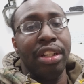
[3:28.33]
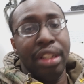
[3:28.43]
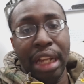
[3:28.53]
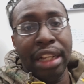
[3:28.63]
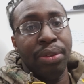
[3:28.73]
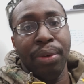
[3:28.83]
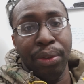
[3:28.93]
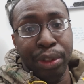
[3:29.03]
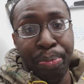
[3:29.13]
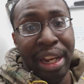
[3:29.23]
That's where it
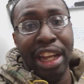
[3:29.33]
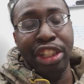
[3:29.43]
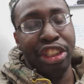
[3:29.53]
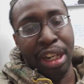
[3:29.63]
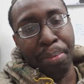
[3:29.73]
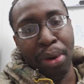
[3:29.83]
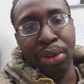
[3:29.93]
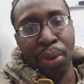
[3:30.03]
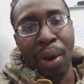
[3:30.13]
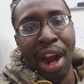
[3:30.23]
was pinched, and it broke
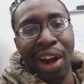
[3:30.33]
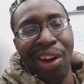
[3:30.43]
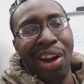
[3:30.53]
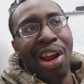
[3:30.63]
the wire.